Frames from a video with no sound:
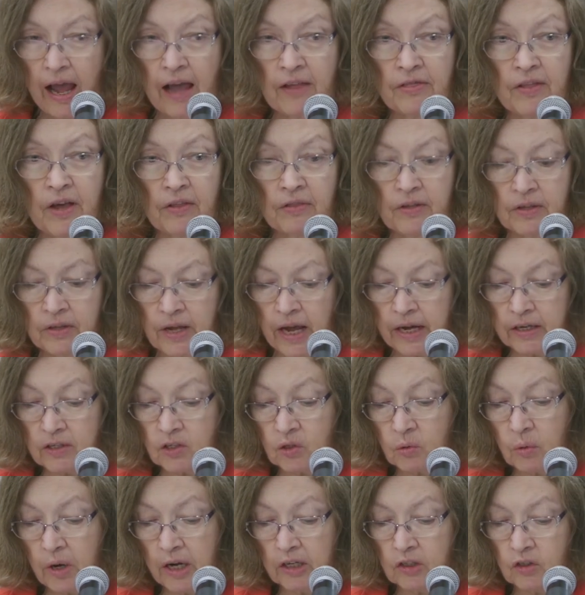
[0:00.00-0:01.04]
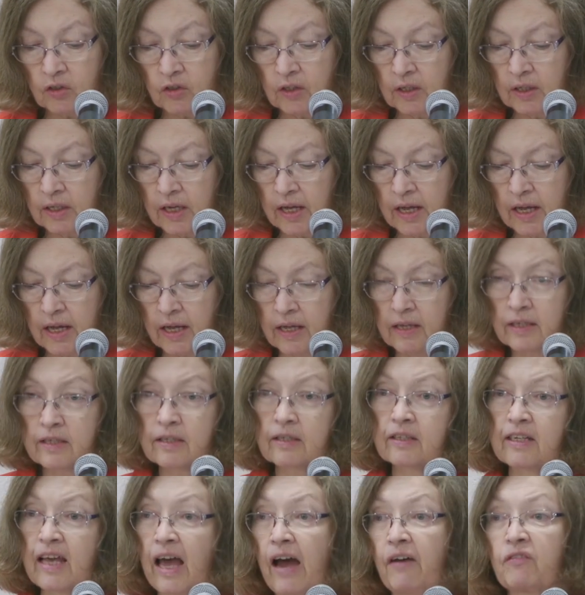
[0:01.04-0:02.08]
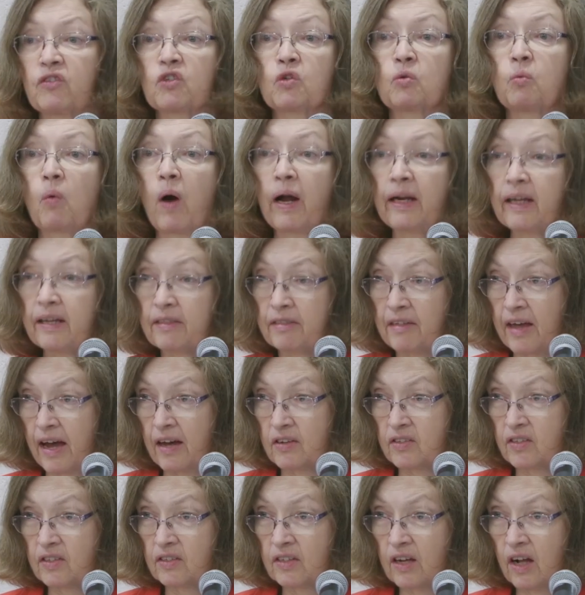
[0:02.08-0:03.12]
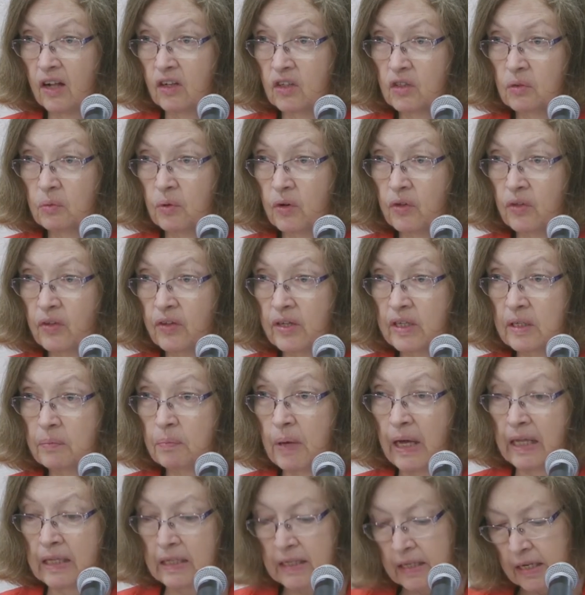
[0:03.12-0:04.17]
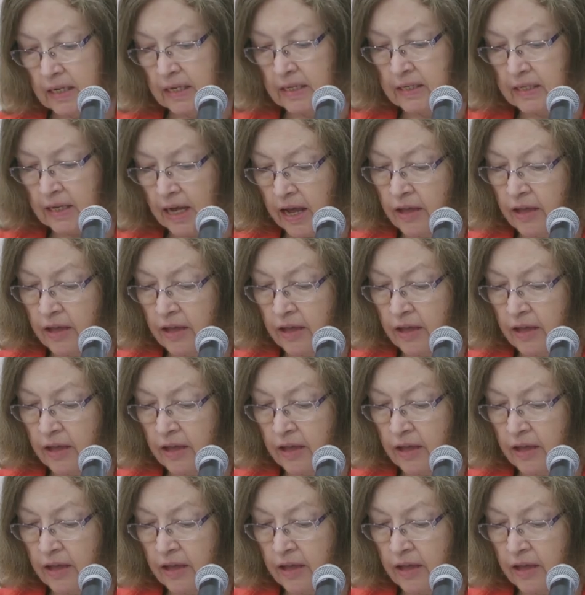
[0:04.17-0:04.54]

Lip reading: And then the next question is, you have $20,000 worth of expenses.